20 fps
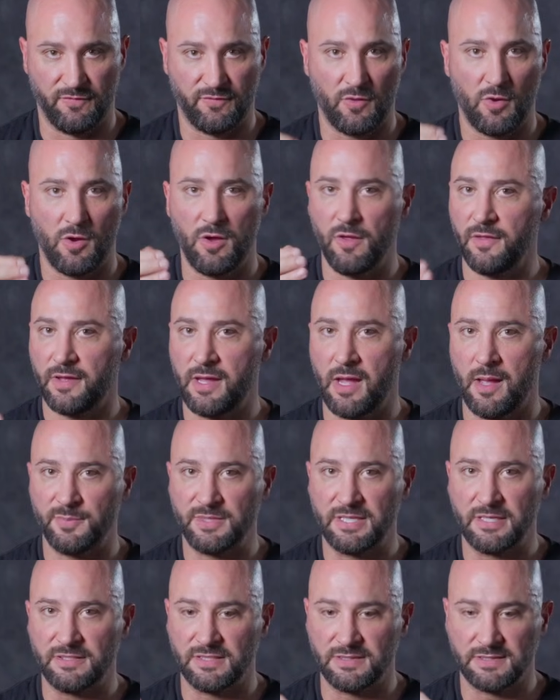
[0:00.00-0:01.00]
for all the
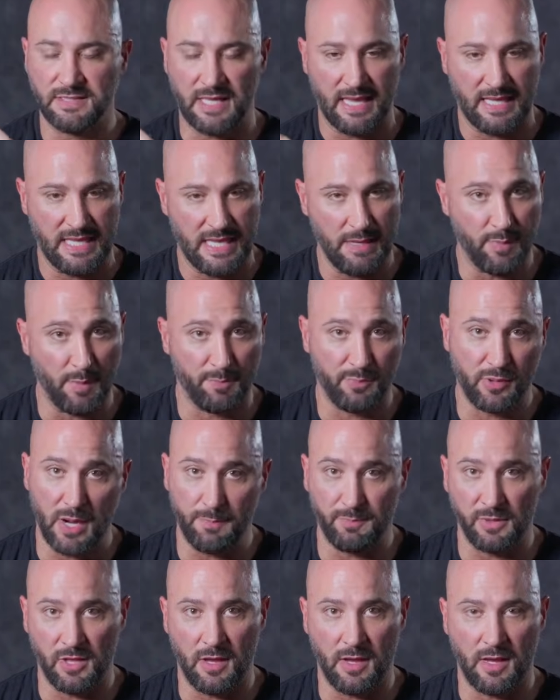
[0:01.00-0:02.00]
competitions, I keep a
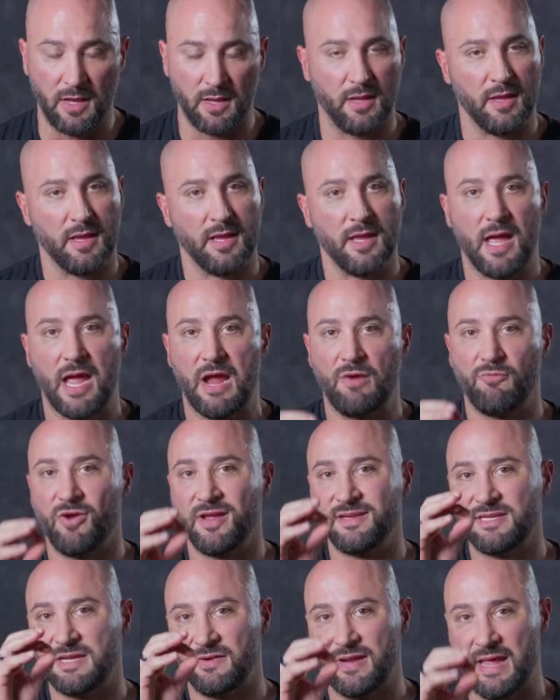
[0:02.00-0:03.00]
prep log. I
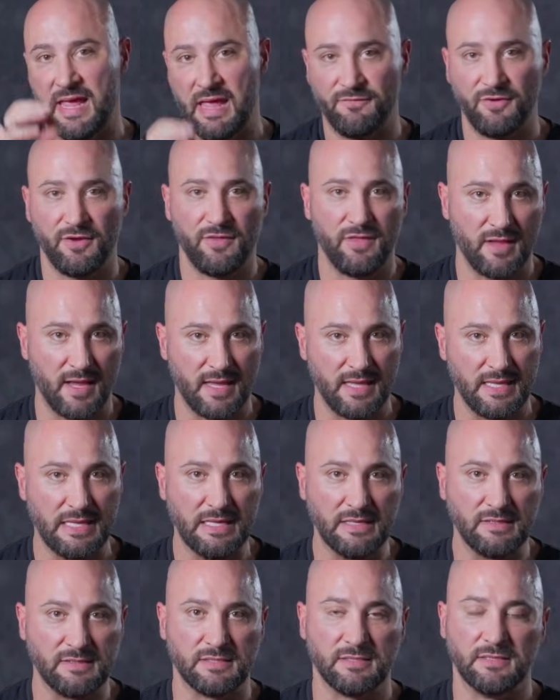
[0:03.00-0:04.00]
write down everything I
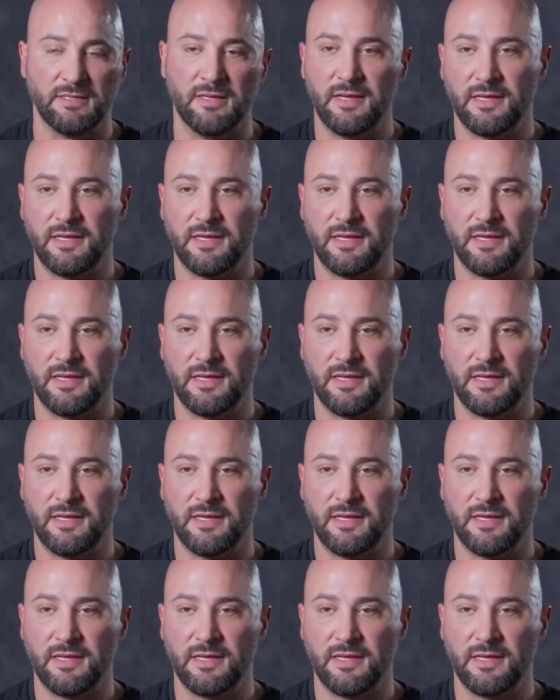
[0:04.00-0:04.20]
eat,